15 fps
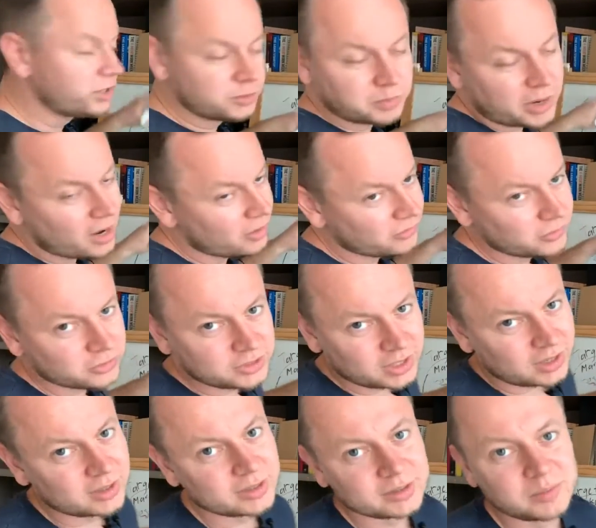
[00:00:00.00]
part of your
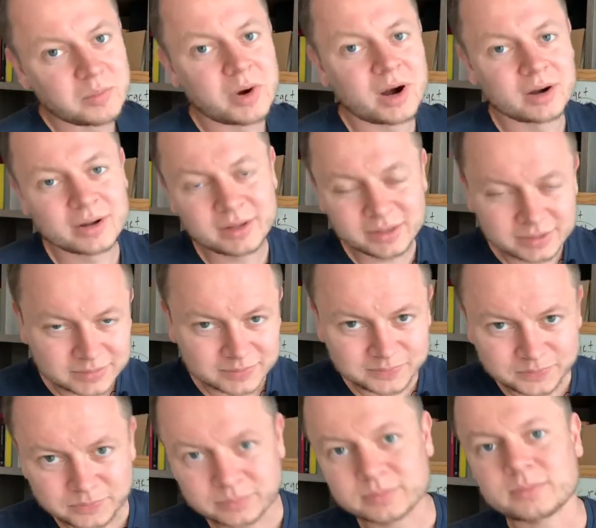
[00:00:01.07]
target market
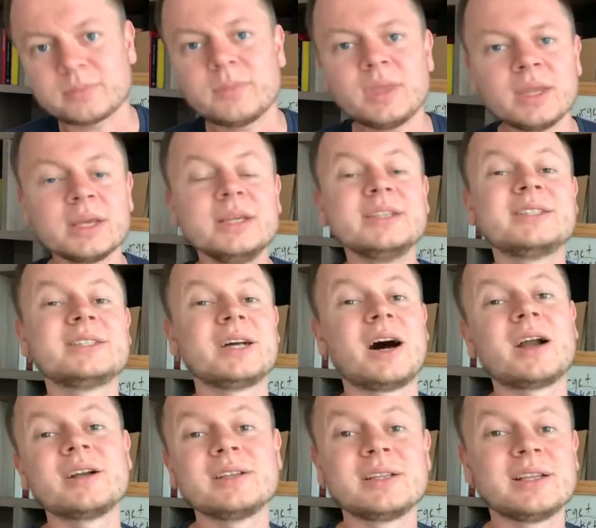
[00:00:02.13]
is
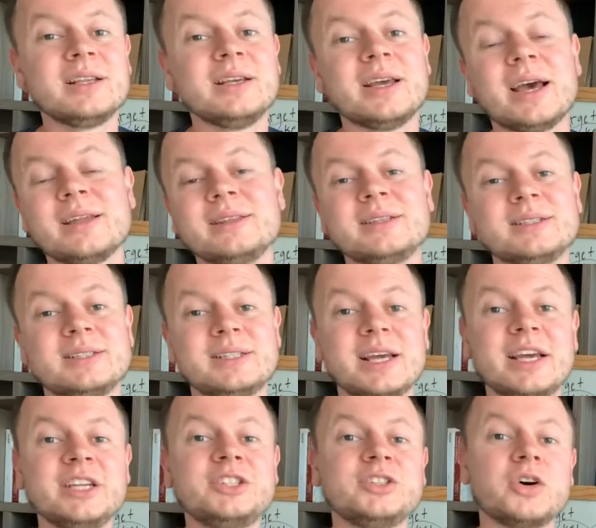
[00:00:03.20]
currently at the
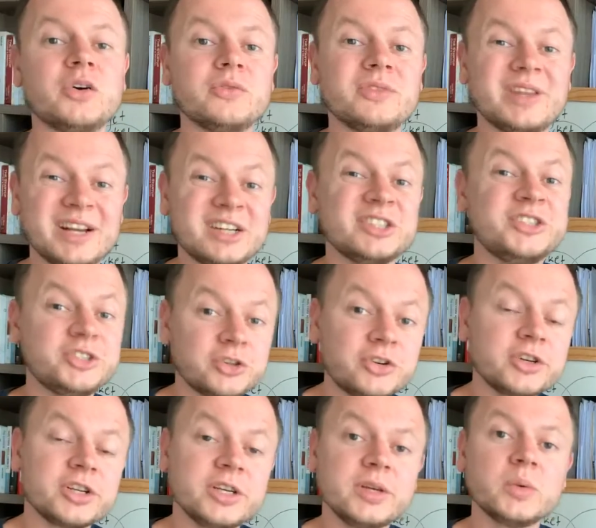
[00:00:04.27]
stage of their
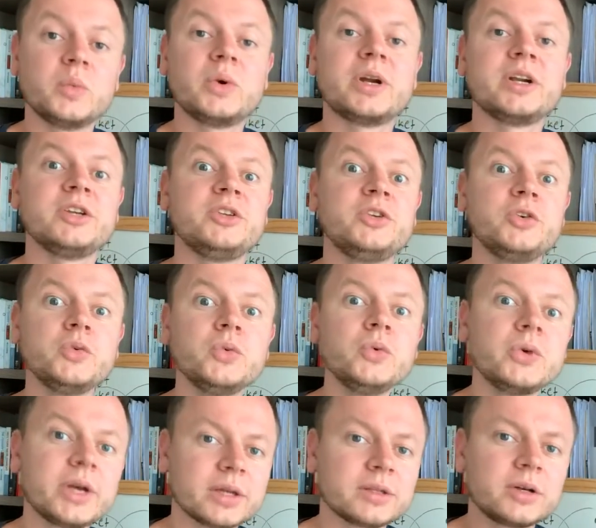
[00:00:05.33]
journey where you
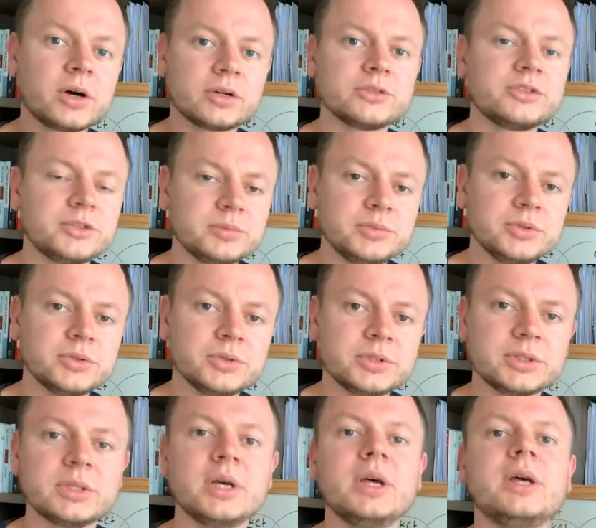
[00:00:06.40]
can contribute
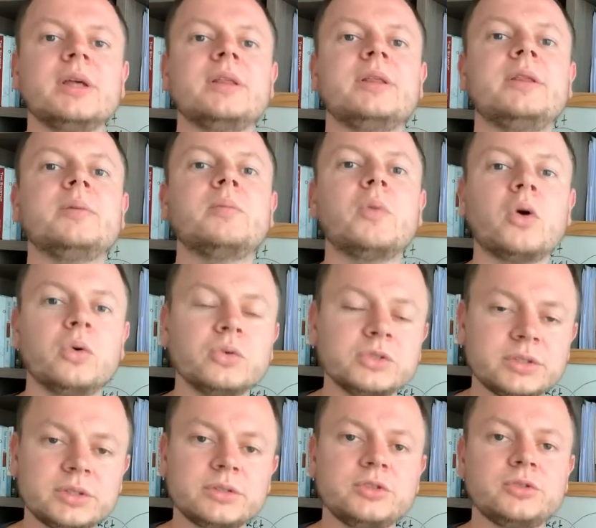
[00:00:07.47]
the
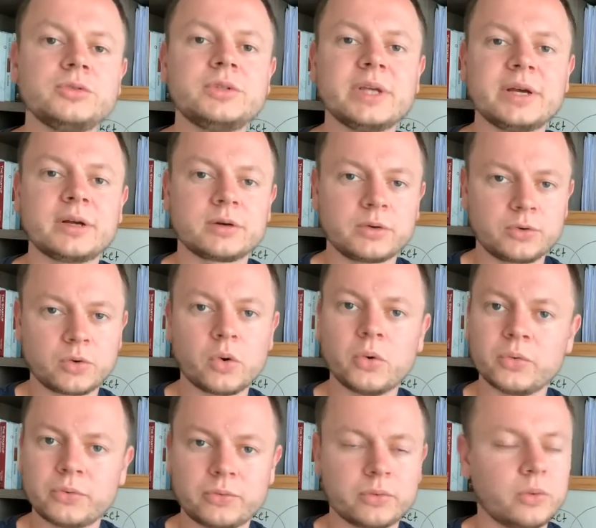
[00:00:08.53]
most to their
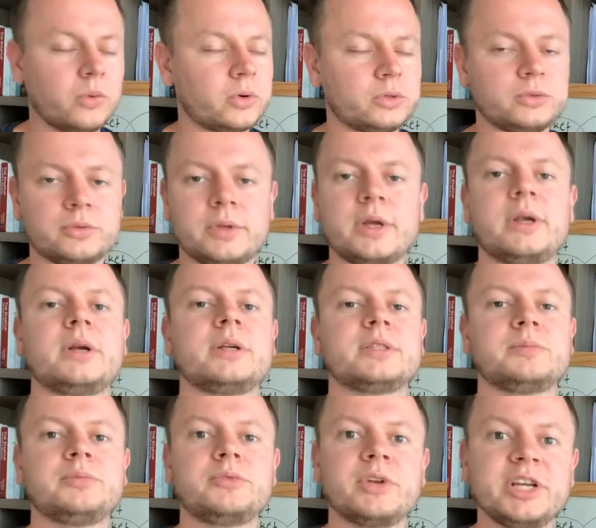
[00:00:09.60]
growth or to their
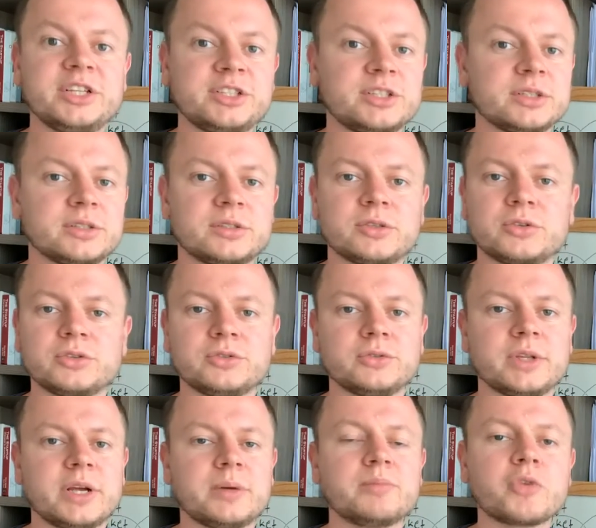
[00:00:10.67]
aspirations or to
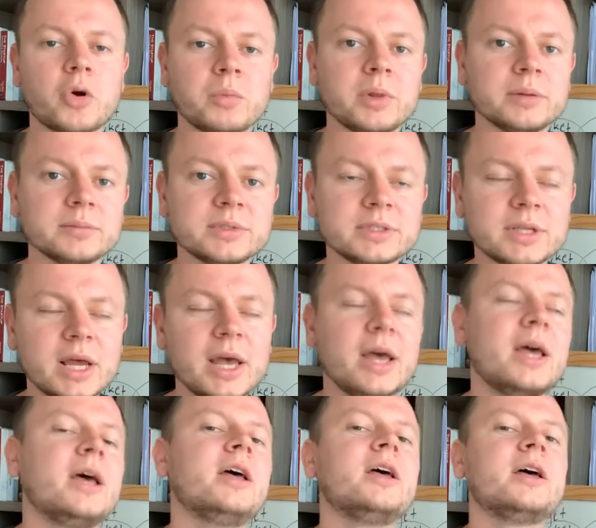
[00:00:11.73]
their problems.
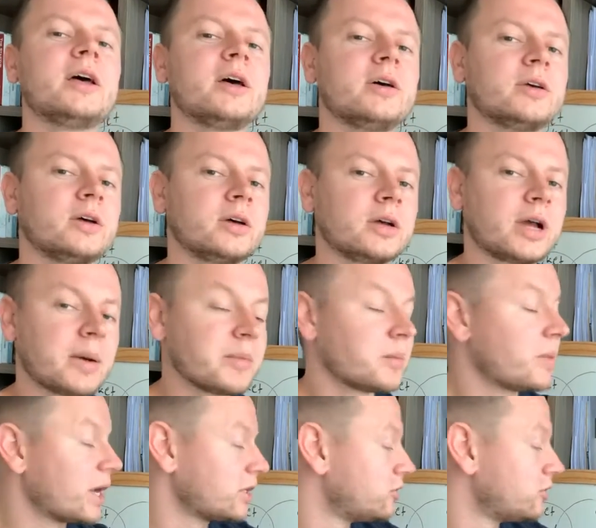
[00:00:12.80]
Coming back to